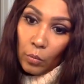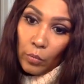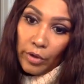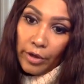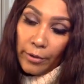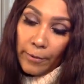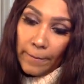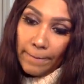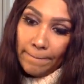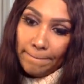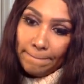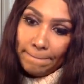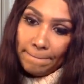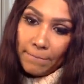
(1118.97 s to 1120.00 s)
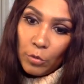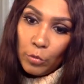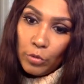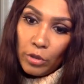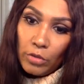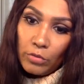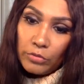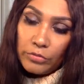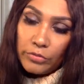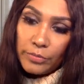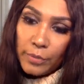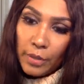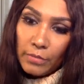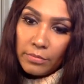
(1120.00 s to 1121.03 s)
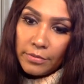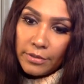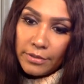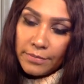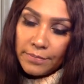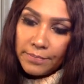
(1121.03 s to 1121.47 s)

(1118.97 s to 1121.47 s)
Well, who knows? Probably.